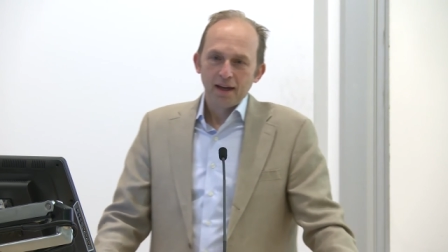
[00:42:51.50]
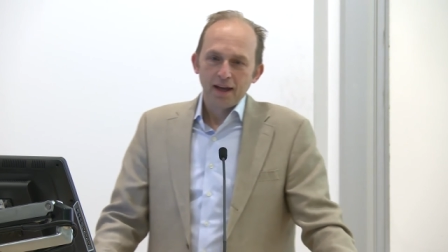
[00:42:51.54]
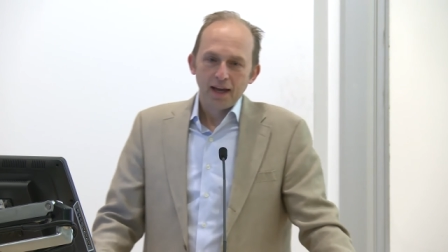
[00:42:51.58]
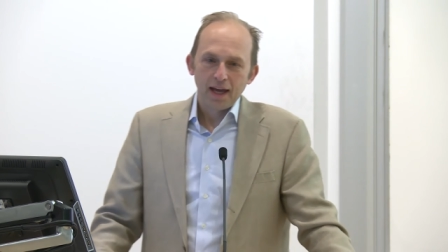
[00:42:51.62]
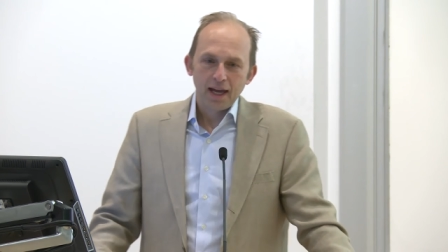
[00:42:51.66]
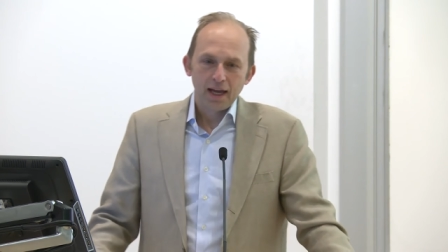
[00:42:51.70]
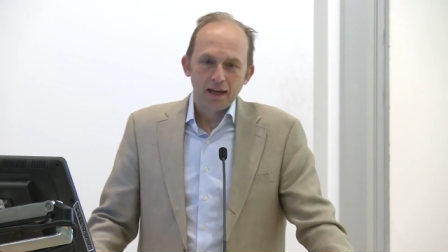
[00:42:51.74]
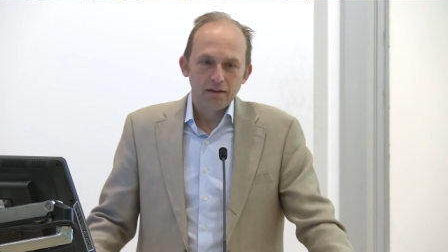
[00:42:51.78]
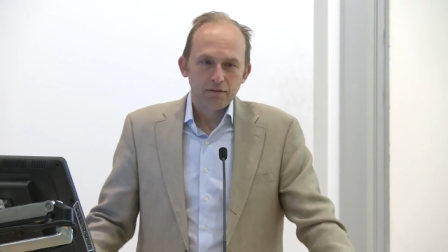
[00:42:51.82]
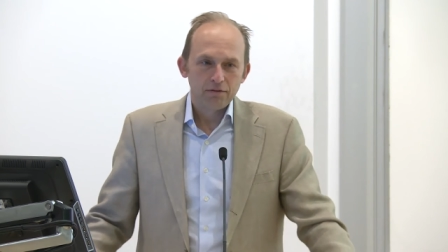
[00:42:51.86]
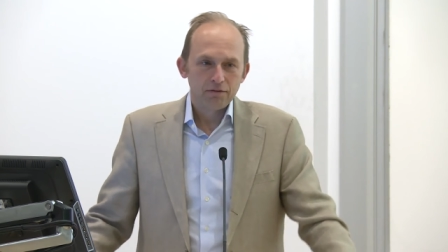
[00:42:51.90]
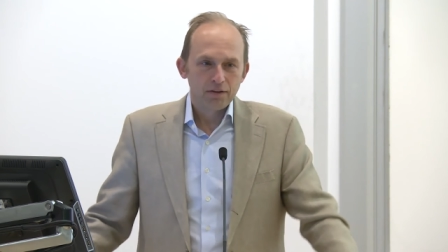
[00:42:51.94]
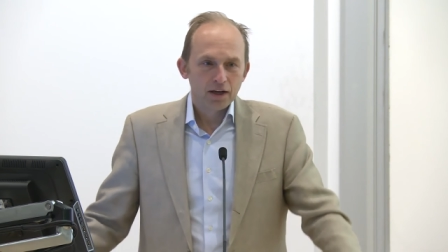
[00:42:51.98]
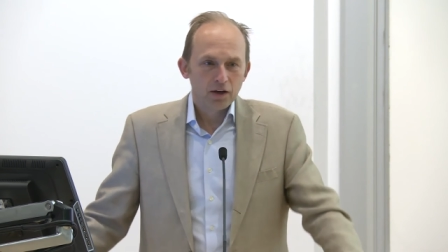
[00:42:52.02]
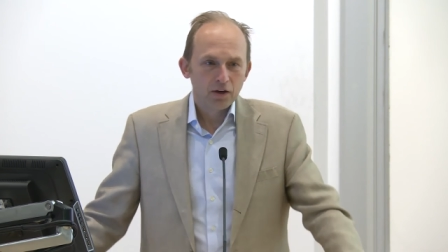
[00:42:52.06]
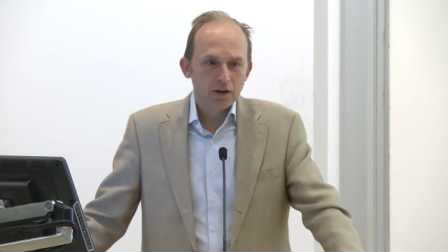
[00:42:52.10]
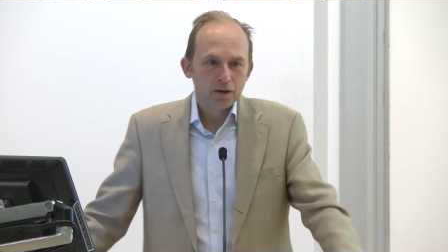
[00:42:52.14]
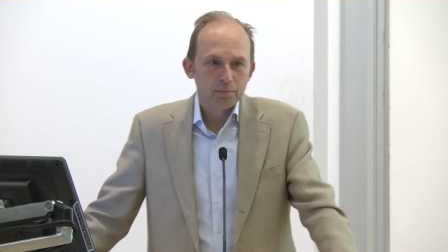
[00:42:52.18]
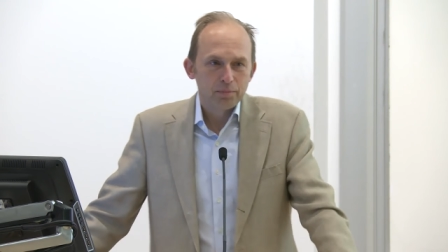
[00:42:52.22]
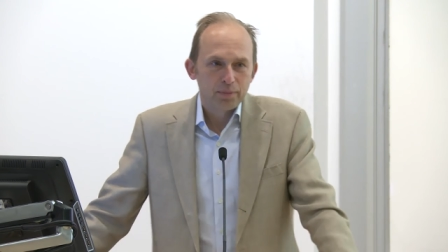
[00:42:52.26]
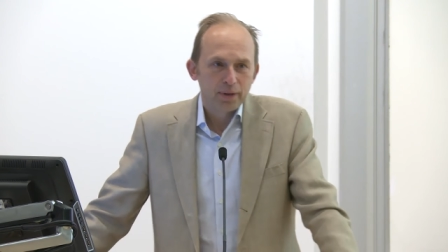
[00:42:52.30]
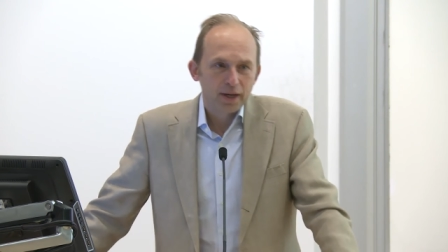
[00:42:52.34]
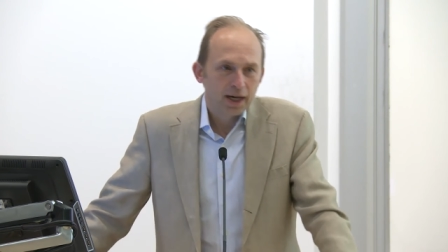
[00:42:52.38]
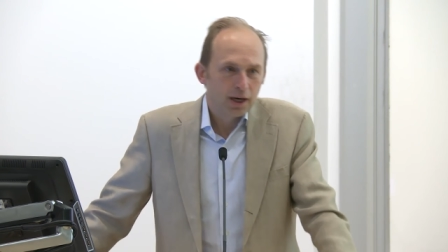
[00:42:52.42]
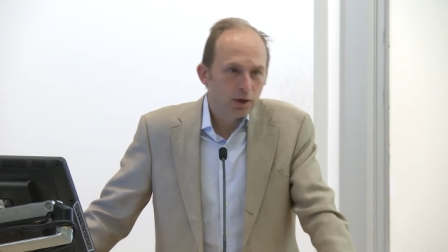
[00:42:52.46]
a very
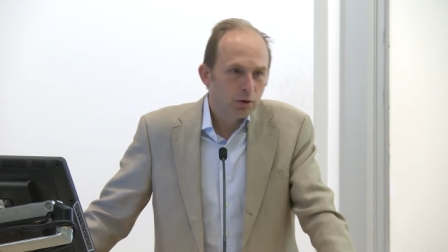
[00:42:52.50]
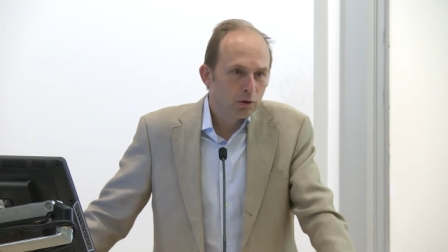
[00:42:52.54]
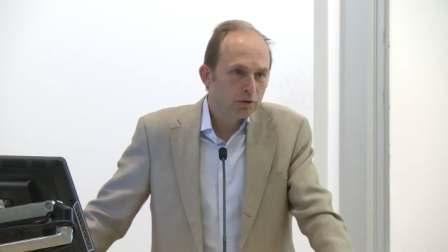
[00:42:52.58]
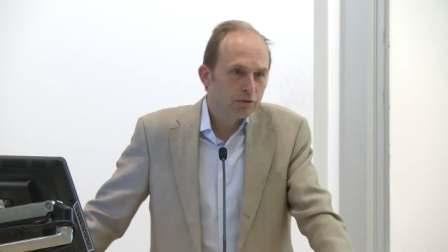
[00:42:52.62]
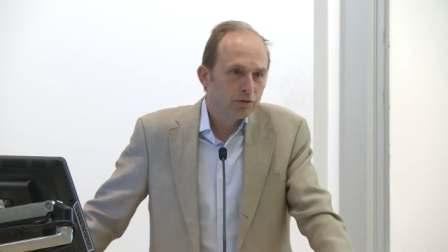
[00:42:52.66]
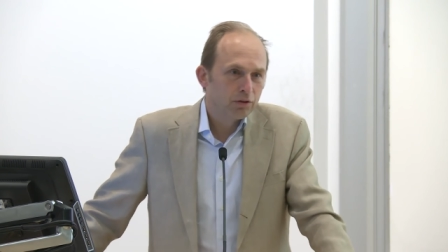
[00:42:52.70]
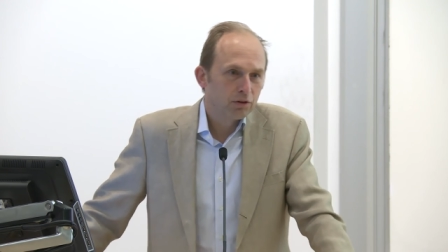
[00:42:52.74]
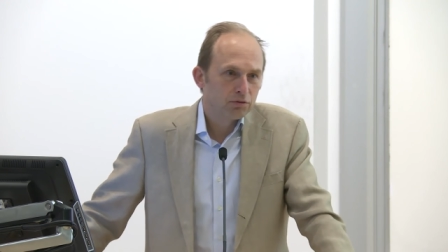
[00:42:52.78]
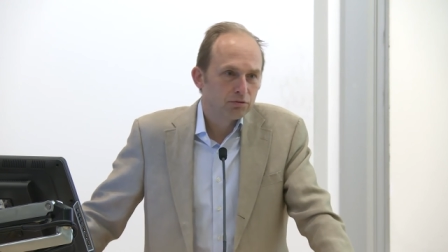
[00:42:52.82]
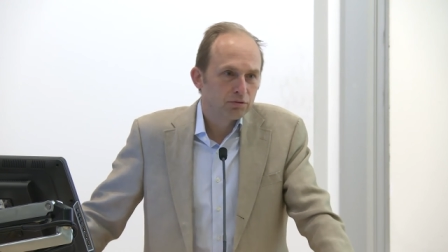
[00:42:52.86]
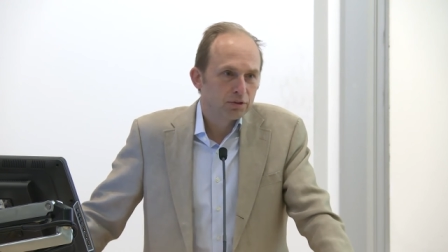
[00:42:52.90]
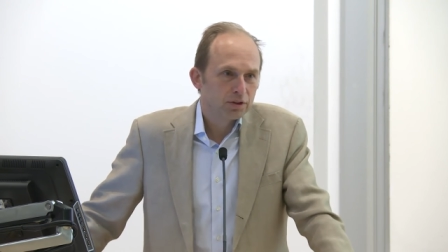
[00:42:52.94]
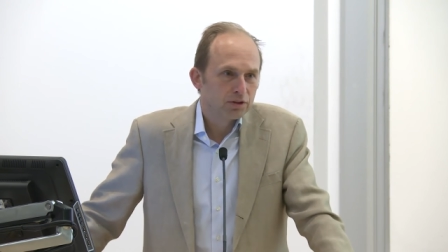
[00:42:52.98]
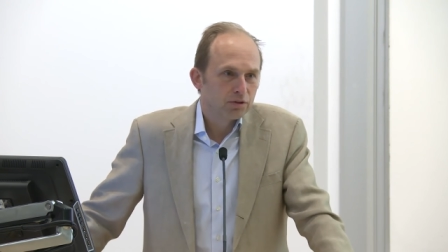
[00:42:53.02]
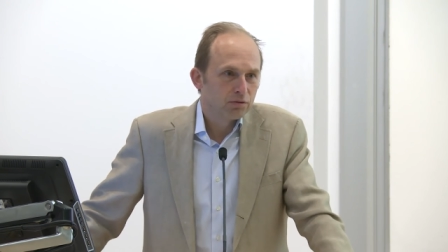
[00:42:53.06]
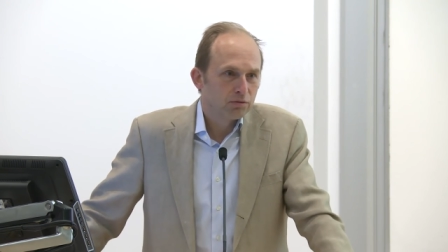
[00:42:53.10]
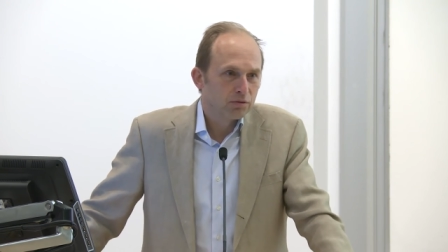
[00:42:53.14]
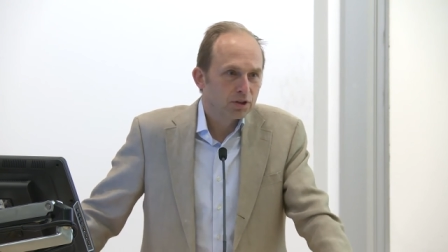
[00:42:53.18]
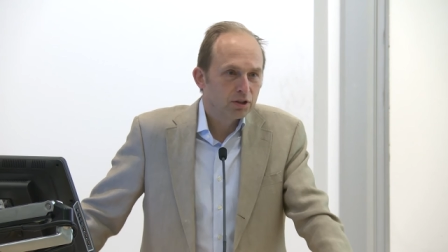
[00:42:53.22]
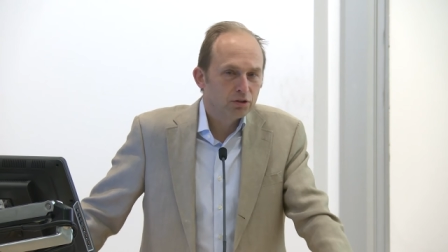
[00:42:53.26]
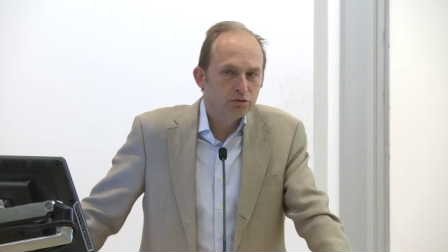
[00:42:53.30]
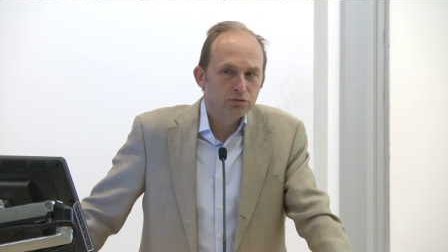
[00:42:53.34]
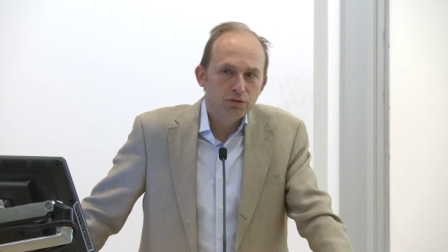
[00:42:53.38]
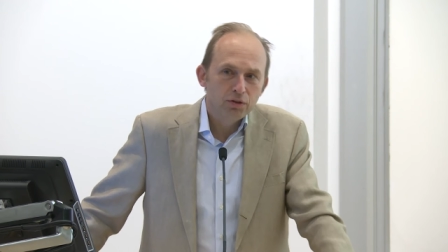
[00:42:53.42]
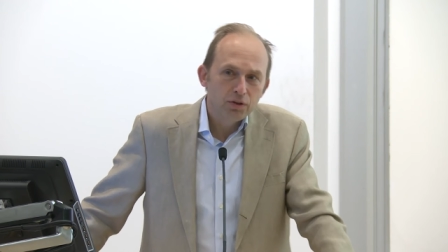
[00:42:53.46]
powerful re
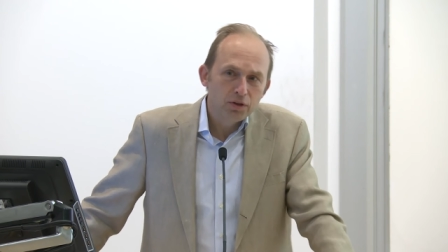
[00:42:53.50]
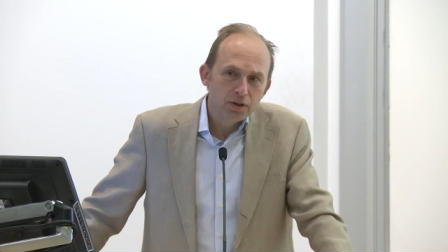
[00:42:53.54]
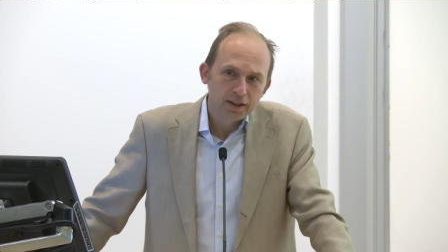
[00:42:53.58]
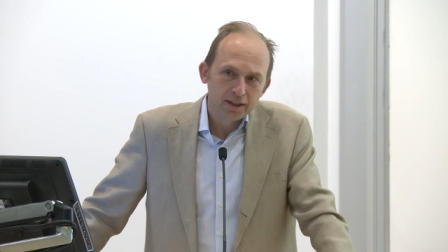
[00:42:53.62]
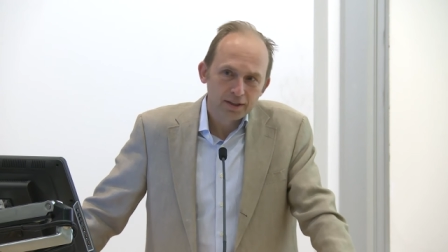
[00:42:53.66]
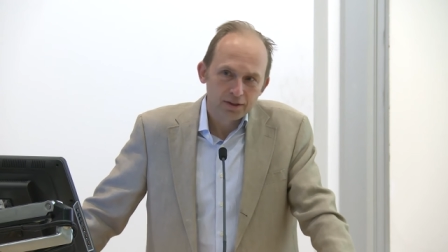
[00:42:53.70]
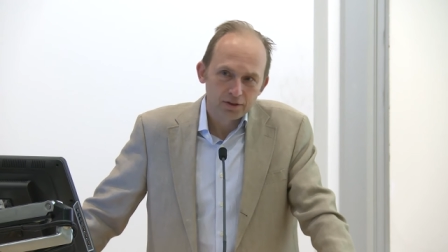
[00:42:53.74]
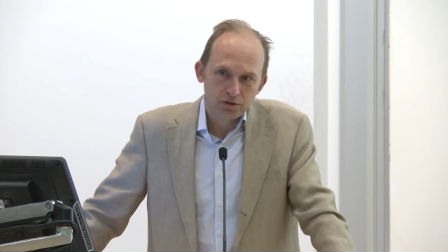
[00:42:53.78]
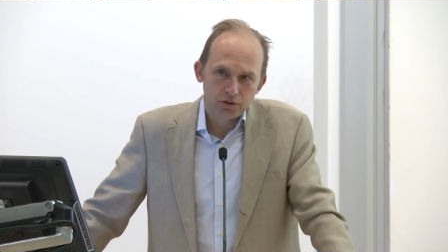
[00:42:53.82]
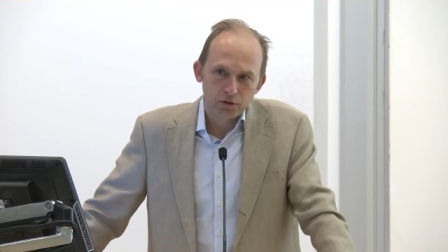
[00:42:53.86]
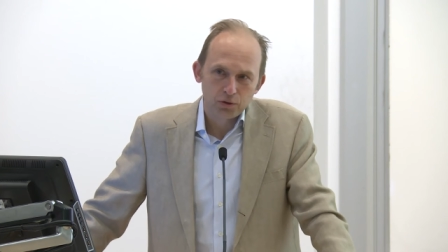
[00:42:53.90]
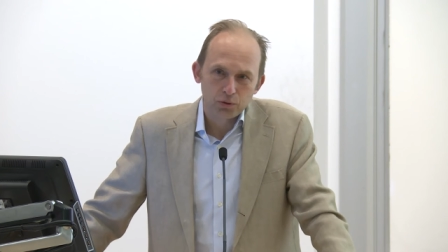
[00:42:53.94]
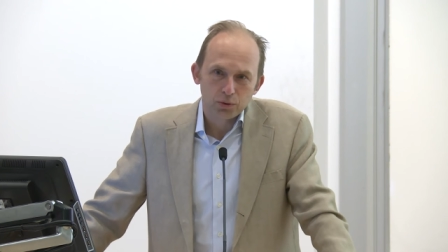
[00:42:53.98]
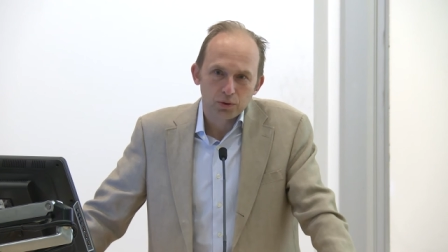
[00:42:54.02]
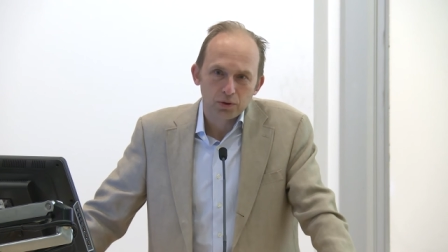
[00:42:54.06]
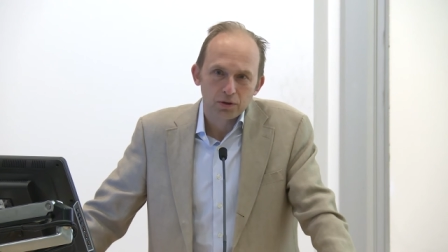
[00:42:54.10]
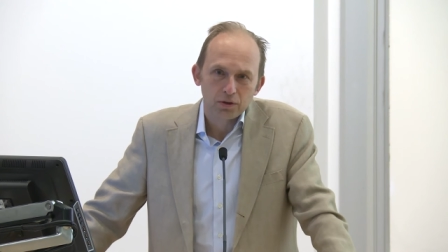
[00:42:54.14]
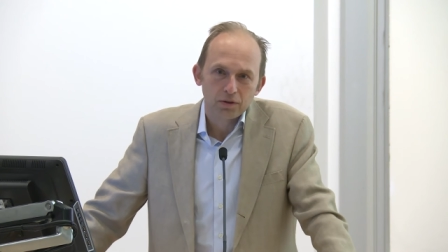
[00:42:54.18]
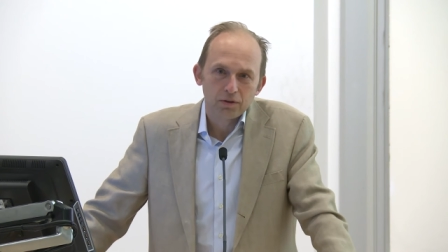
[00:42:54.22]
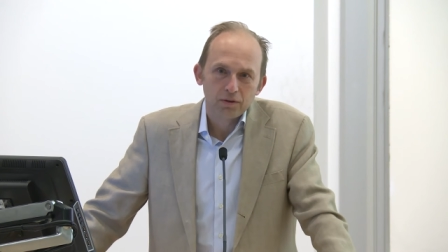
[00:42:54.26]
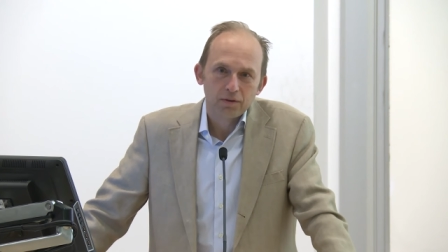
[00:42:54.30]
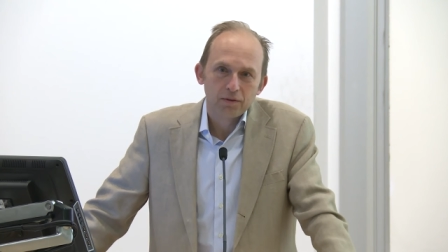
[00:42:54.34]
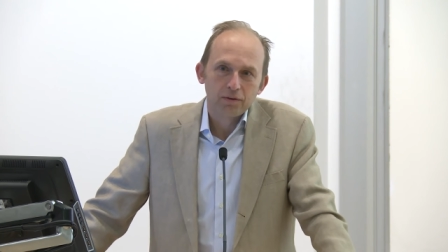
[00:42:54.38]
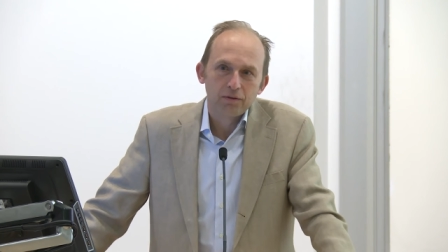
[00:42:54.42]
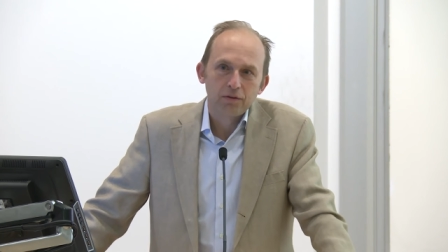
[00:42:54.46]
recruiting tool